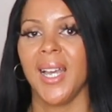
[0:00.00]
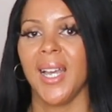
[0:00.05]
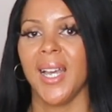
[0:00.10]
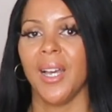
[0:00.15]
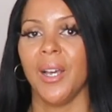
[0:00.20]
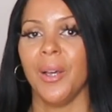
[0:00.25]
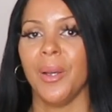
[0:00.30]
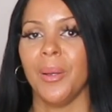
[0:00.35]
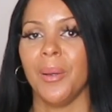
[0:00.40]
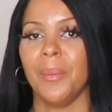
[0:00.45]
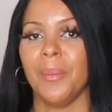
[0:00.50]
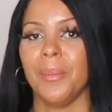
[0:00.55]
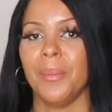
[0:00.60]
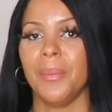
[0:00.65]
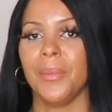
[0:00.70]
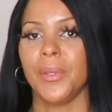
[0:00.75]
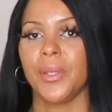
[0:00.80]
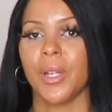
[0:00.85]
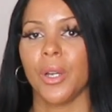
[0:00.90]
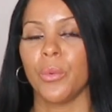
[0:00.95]

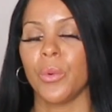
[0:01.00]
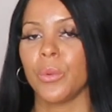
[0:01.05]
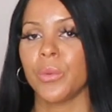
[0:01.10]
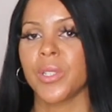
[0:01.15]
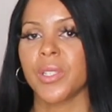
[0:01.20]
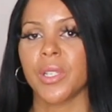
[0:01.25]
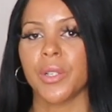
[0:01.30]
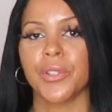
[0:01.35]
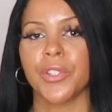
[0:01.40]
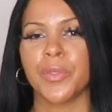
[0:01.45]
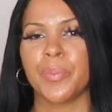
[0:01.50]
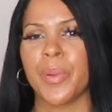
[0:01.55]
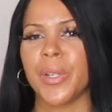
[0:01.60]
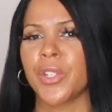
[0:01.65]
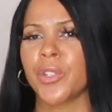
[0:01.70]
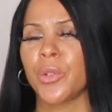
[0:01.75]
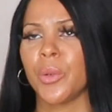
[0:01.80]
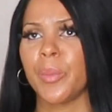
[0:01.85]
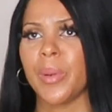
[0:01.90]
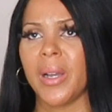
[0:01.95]
What was so
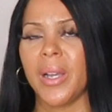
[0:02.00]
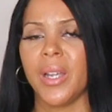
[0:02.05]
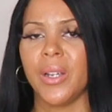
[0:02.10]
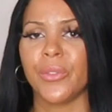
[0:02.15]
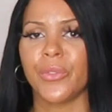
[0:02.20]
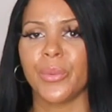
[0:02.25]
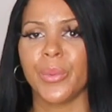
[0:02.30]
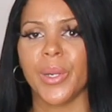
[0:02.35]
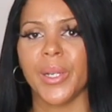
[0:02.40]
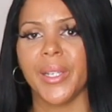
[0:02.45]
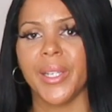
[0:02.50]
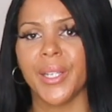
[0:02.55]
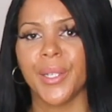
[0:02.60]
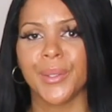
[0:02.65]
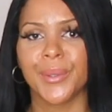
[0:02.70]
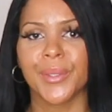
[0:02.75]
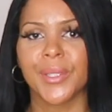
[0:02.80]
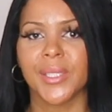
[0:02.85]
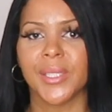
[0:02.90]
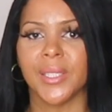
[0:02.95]
special about everyone
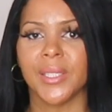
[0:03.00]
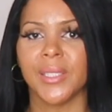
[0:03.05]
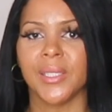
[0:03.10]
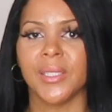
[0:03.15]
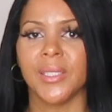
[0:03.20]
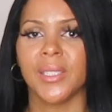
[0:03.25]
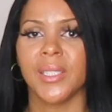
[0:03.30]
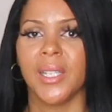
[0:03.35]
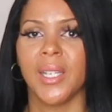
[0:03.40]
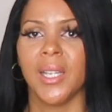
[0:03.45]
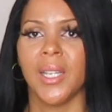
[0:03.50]
else and